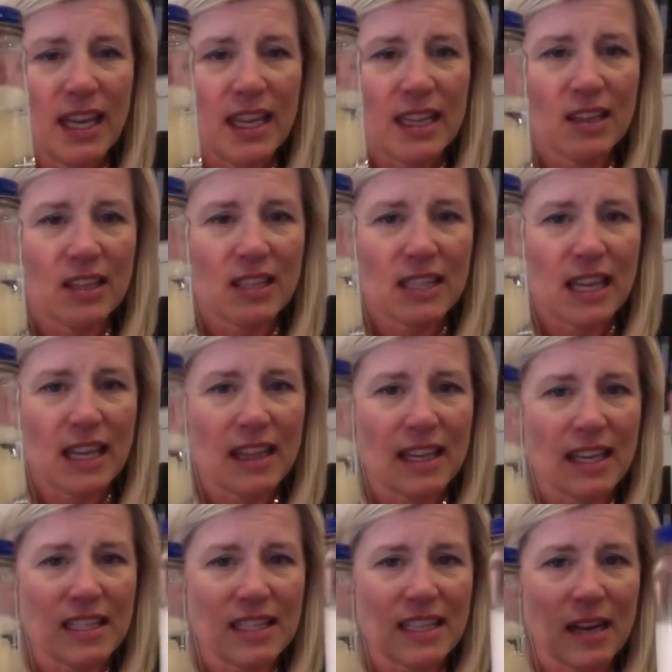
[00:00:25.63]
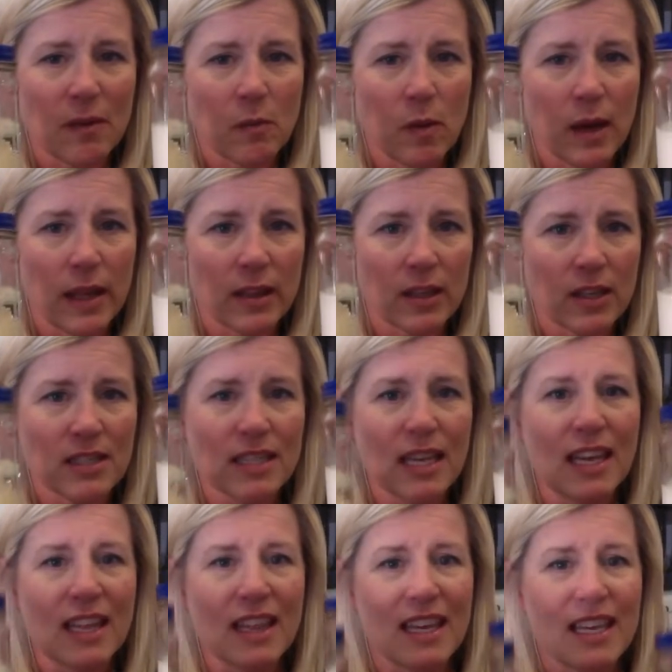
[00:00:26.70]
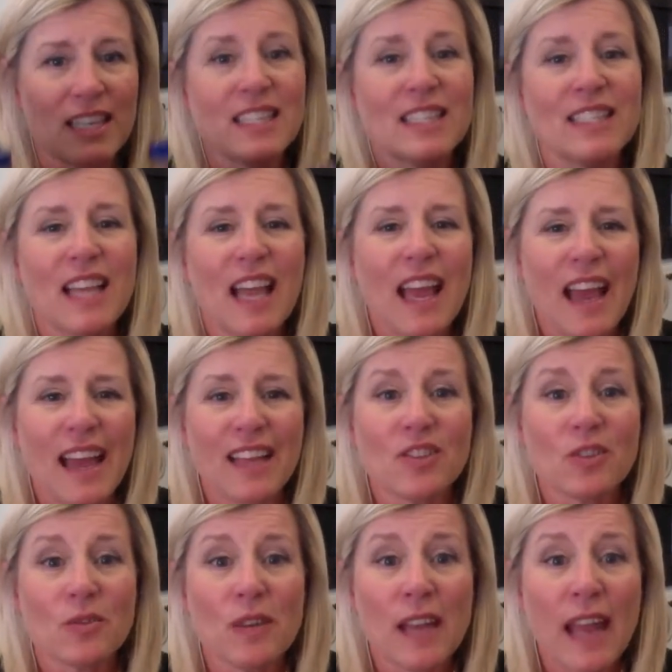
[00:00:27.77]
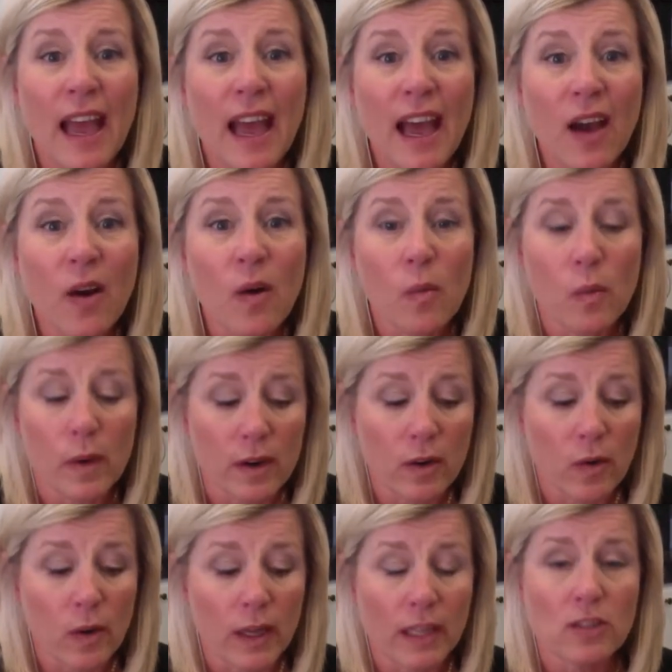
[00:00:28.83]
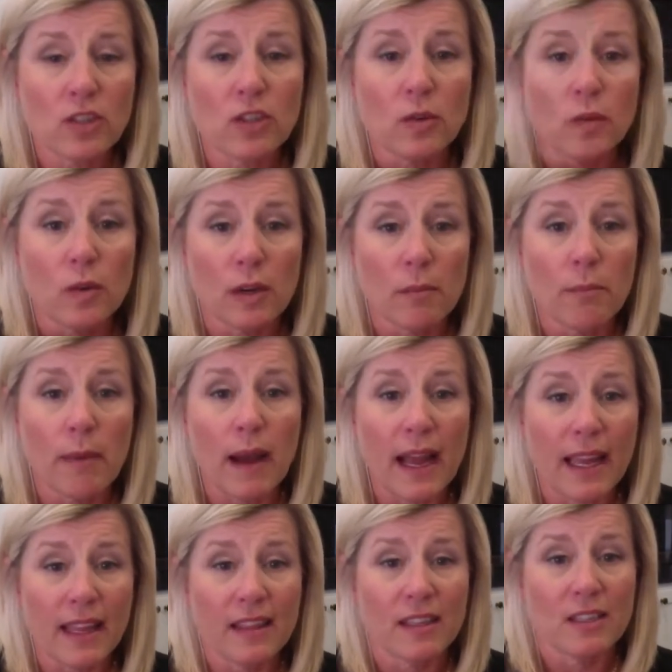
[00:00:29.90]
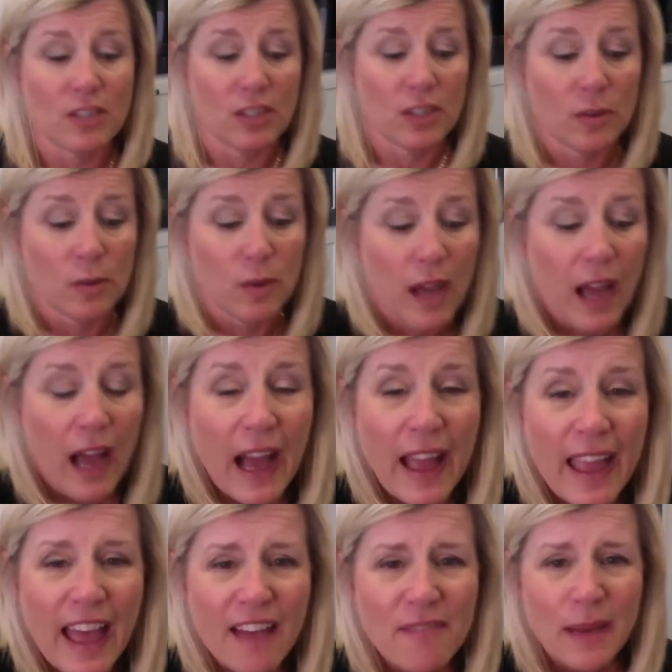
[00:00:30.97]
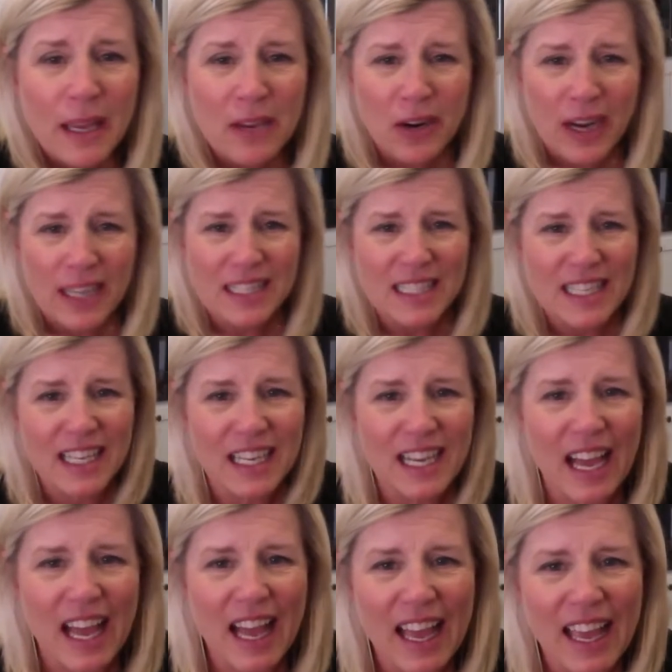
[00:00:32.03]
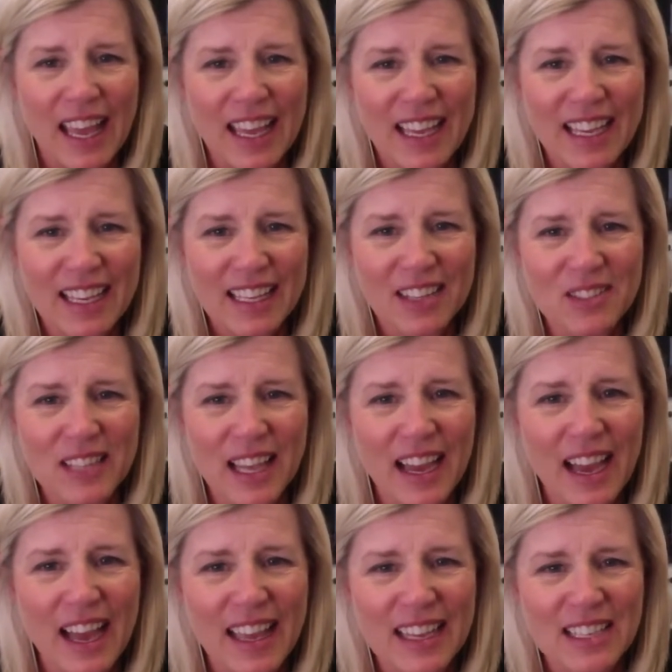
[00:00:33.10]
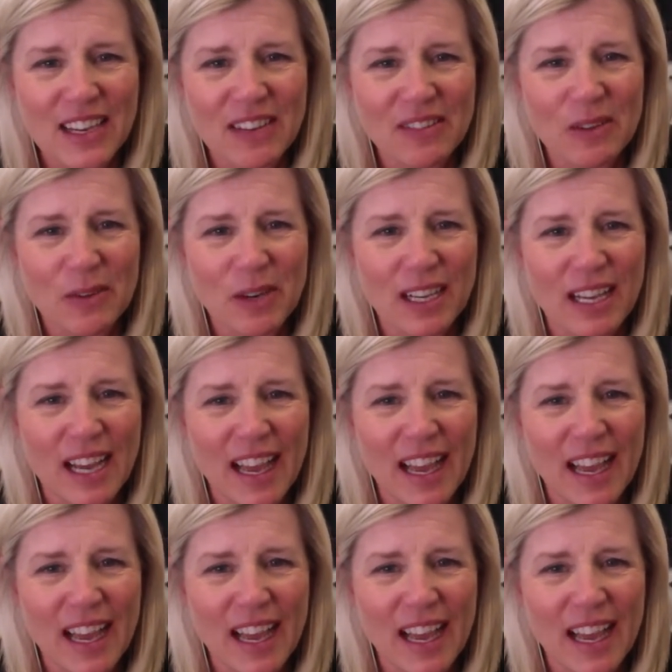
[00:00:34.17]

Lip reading: looks like this and one looks like this. And so now we're going to combine the two. I have my grandson, Kai. Can you say hi to everyone, Kai?